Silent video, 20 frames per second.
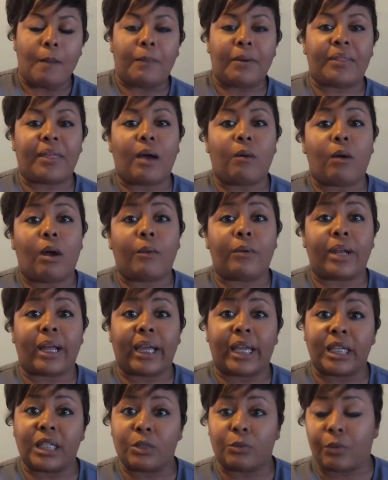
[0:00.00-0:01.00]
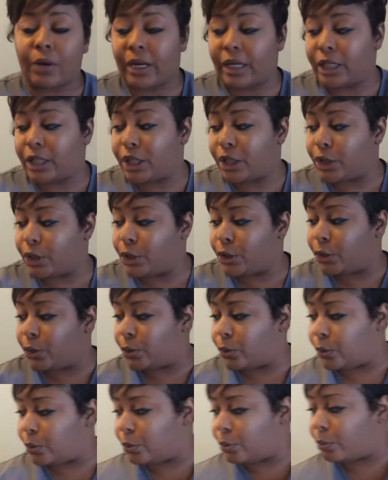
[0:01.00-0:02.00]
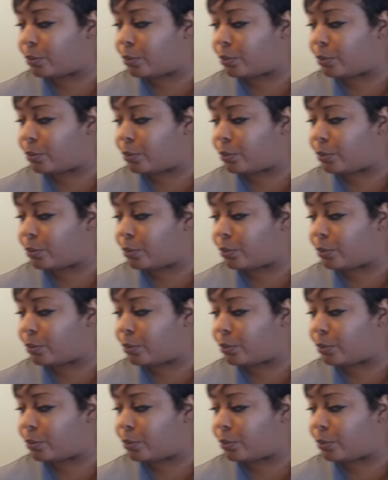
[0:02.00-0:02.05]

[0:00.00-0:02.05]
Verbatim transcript: But that way, when I get ready to do